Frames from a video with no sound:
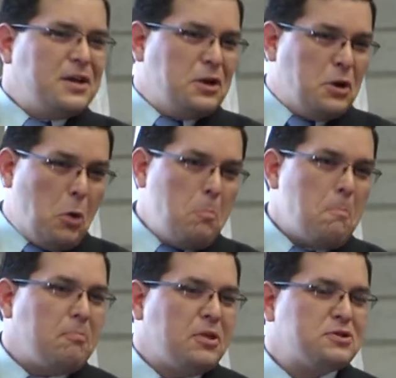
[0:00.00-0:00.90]

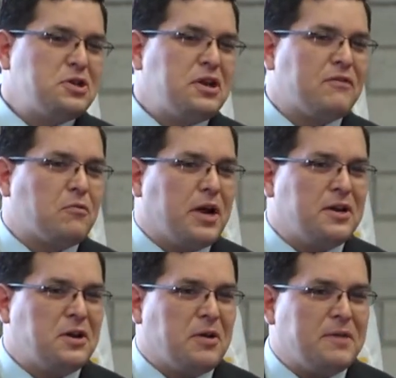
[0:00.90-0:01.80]
Nope, there's a different way to
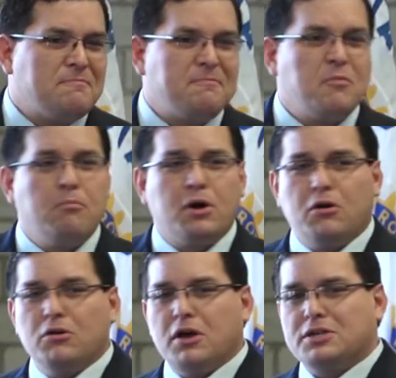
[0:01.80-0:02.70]
do it. But
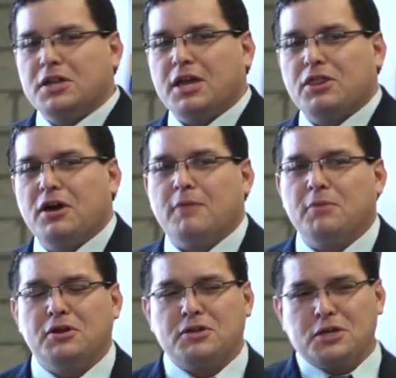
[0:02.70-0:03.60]
hold on to that thought,
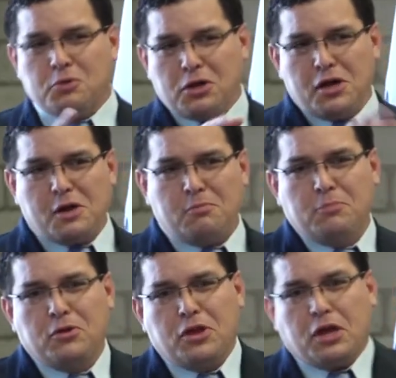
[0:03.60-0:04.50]
because that's what a lot of
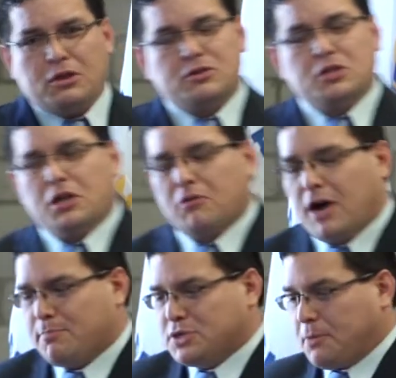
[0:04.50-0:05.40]
people think. There's another
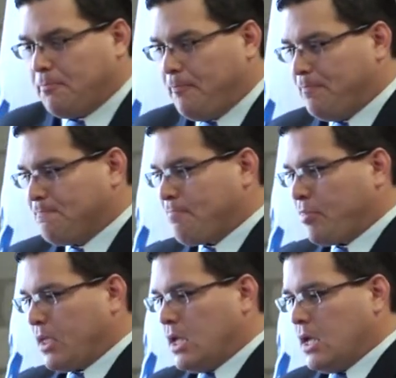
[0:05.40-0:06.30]
option.
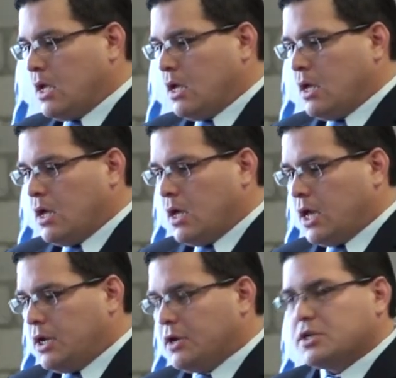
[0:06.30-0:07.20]

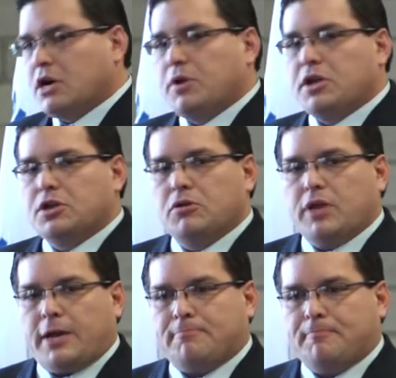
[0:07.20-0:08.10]
And here's how we can do
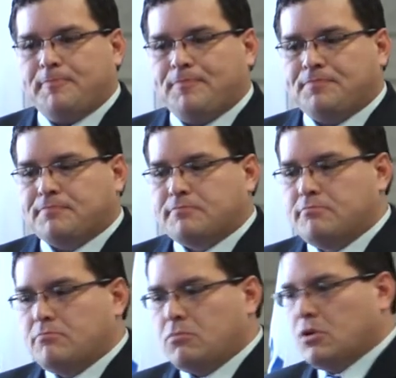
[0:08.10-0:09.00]
that.
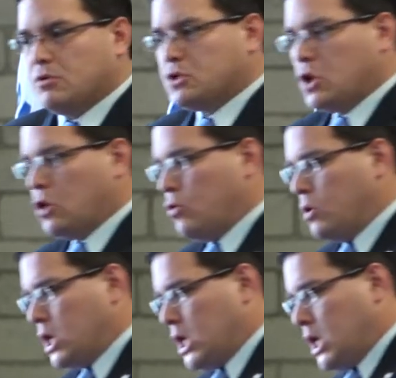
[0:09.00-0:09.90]

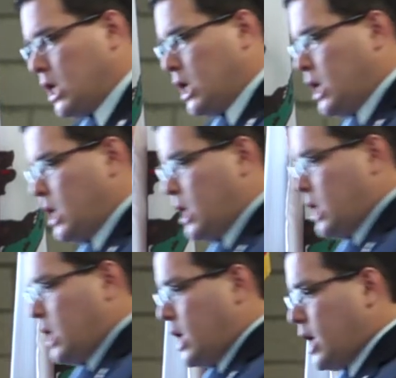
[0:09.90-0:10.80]
So,
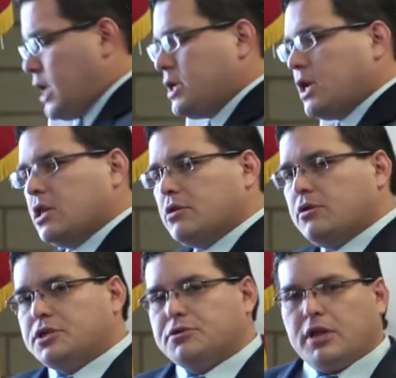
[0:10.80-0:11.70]
I got to take a little
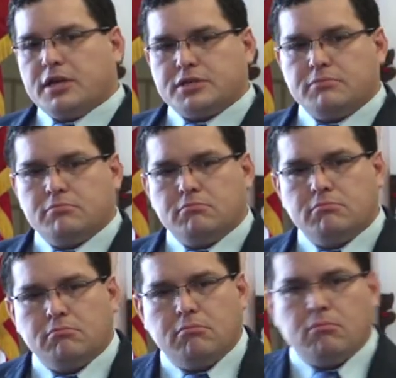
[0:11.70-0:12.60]
history lesson.
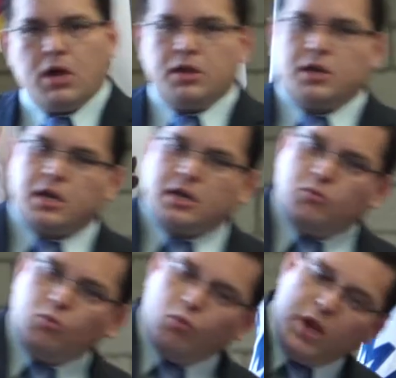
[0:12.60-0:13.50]
And then I'm going
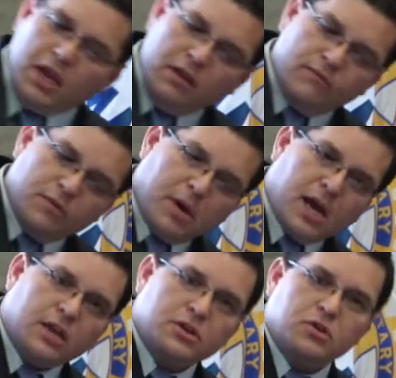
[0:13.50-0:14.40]
to weave it
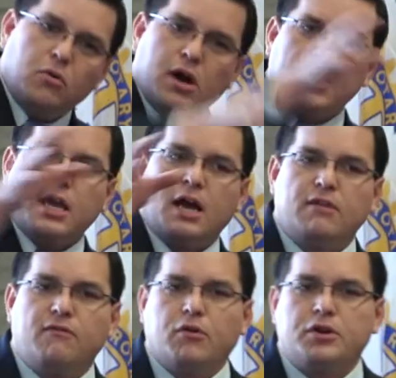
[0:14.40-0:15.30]
back into why
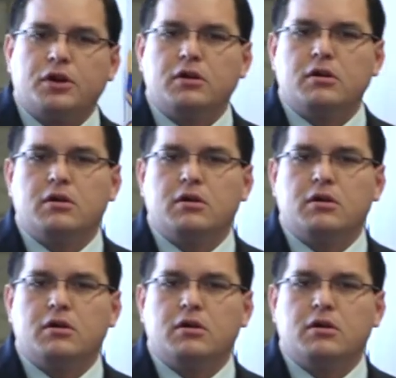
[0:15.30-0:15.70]
California,